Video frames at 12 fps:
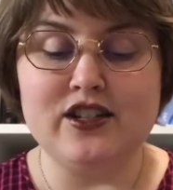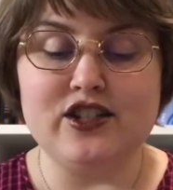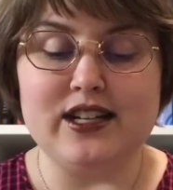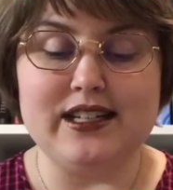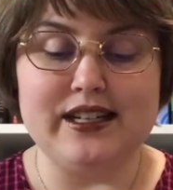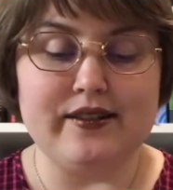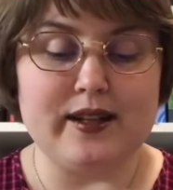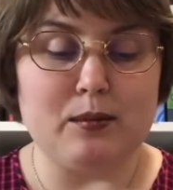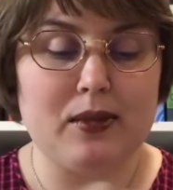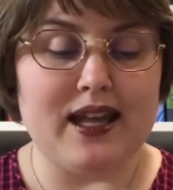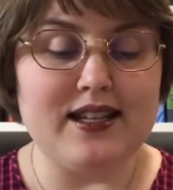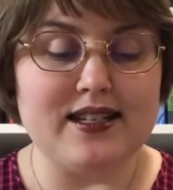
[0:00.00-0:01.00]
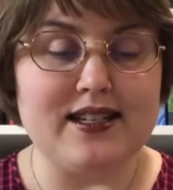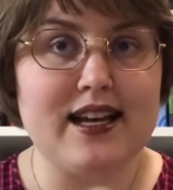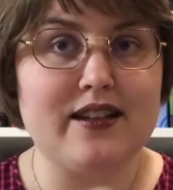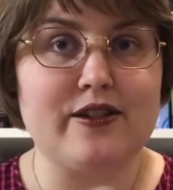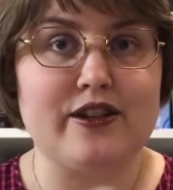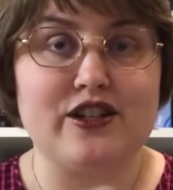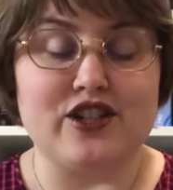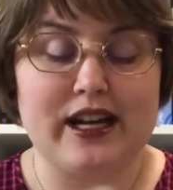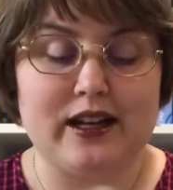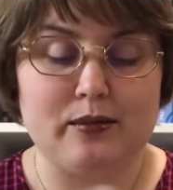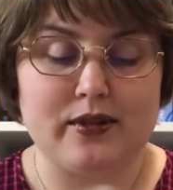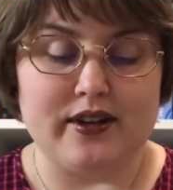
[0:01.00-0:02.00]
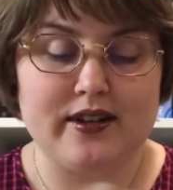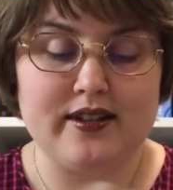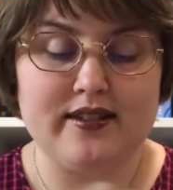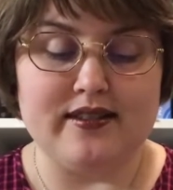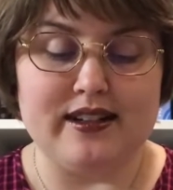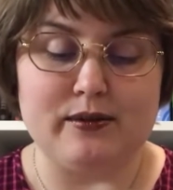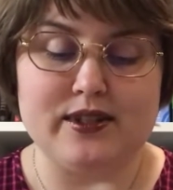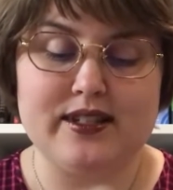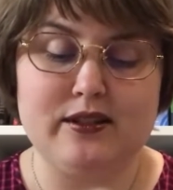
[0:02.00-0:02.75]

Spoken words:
She had nearly bled to death during childbirth, and was